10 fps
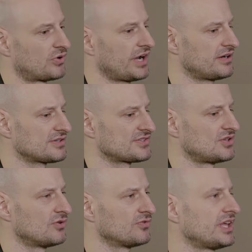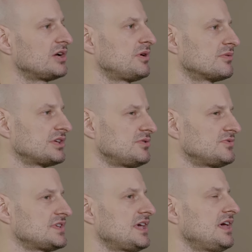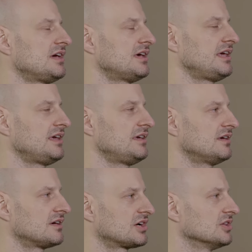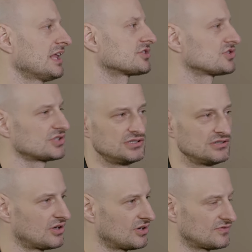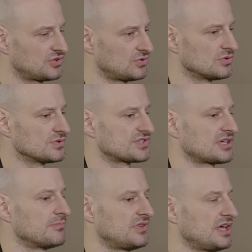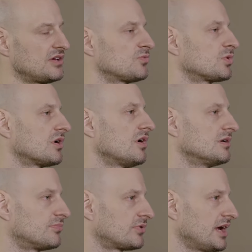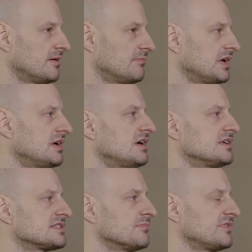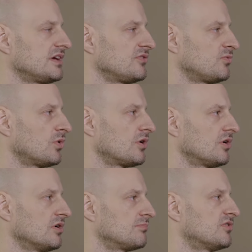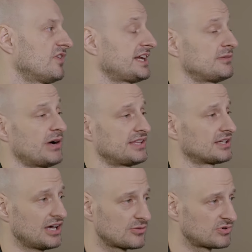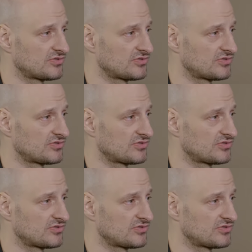Prior to Snowflake, we were using a collection of tools. Some things were on-prem, some things were provided by the cloud